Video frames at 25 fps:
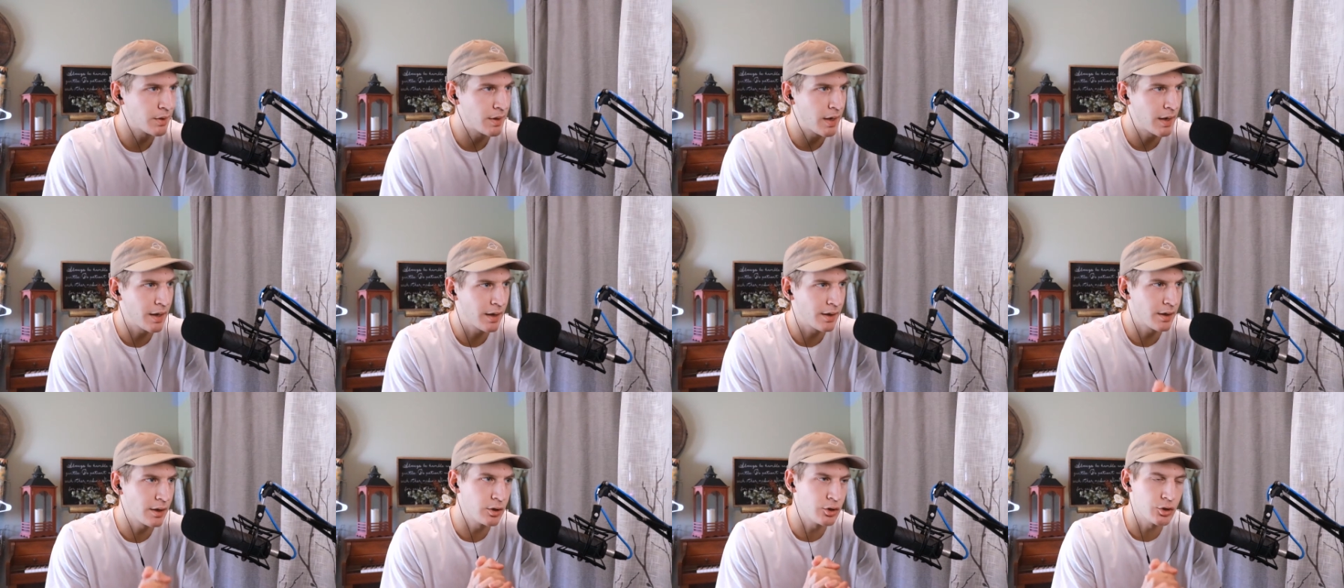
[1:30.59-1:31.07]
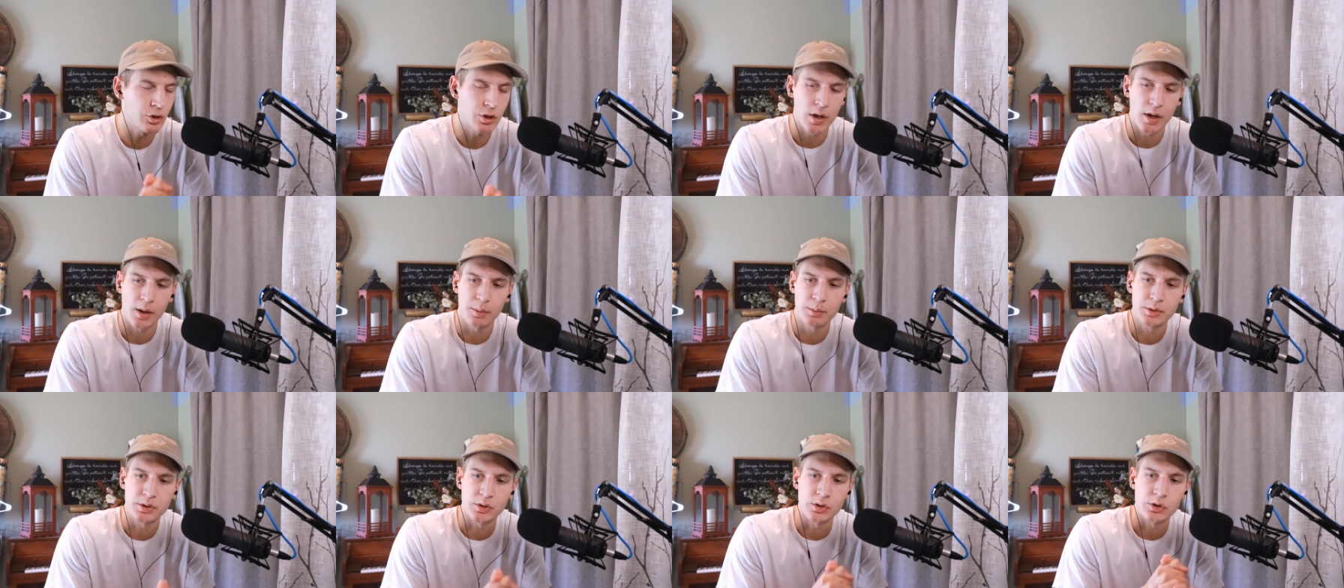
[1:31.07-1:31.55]
I got a
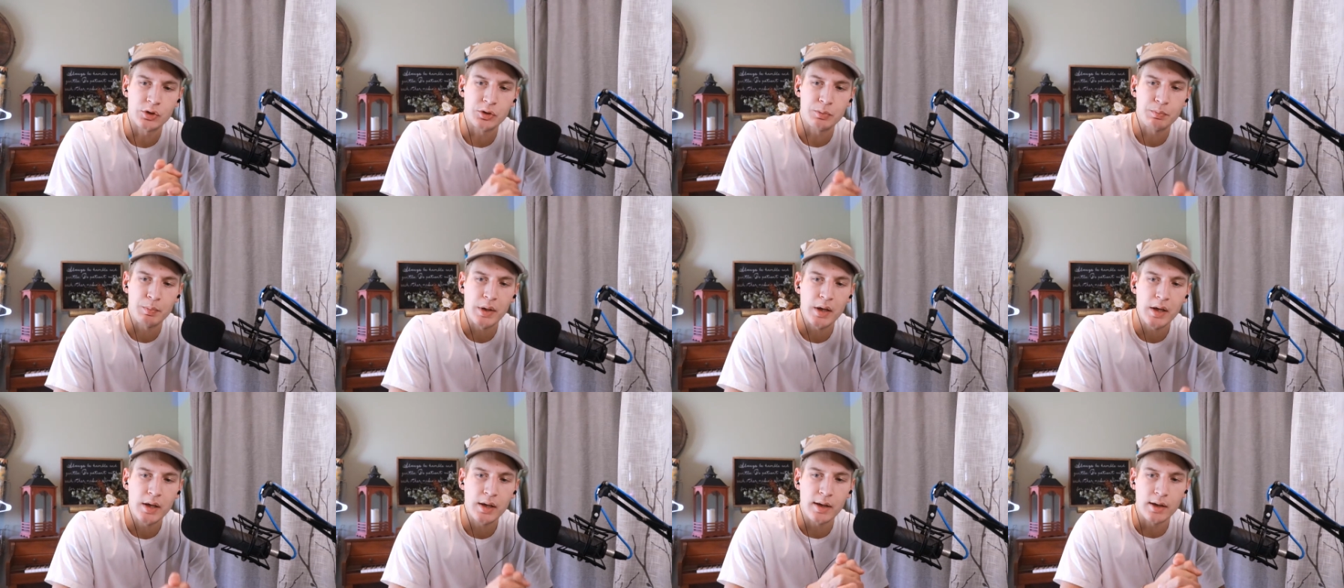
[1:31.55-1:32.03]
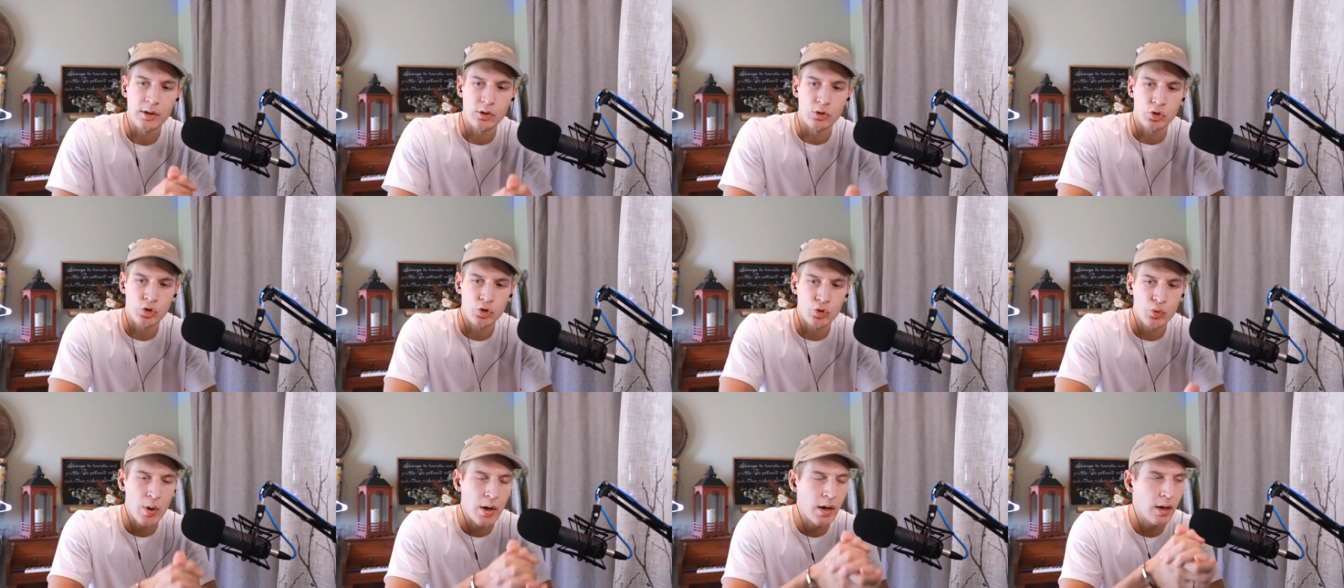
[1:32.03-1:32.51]
job as a speed and
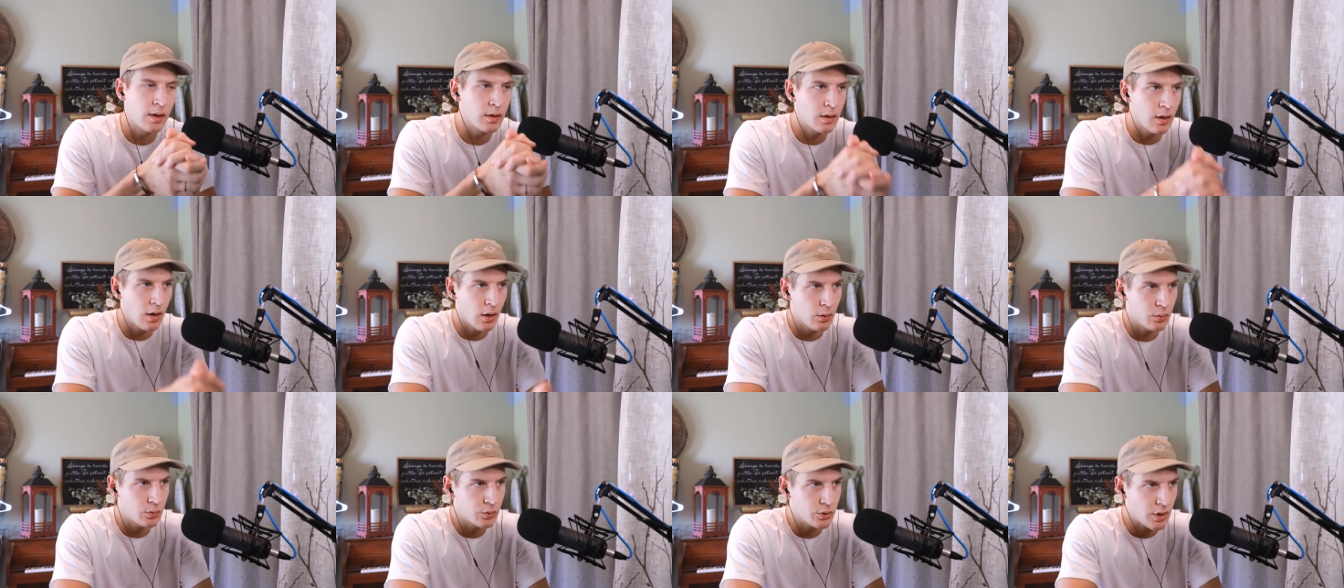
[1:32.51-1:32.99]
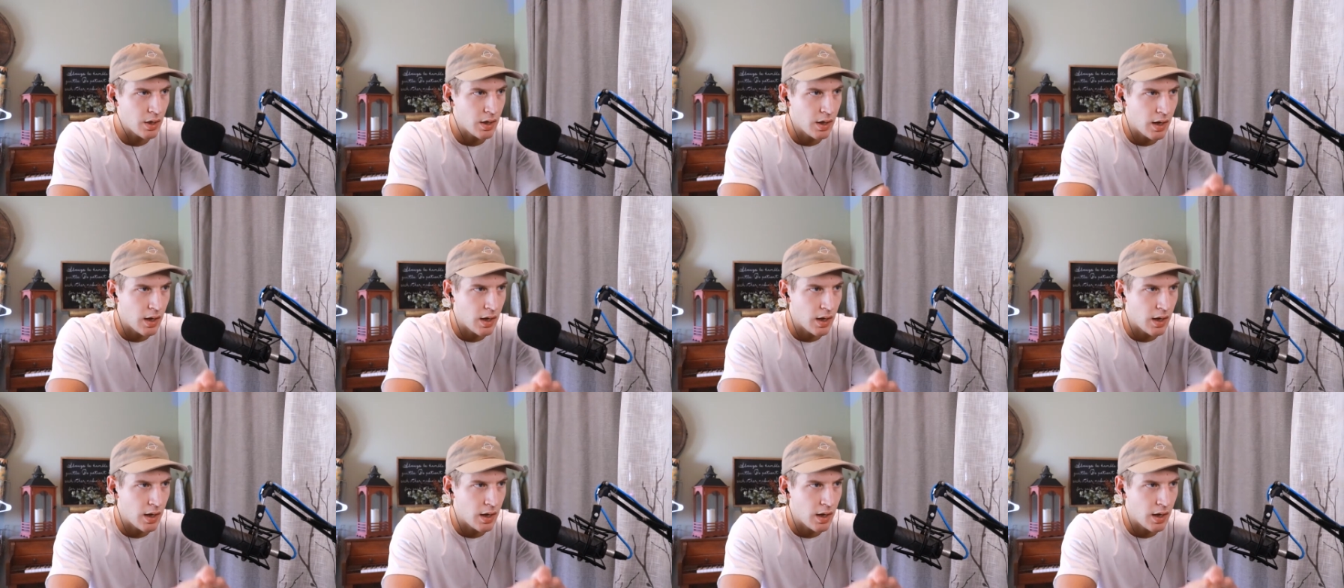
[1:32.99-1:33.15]
strength coach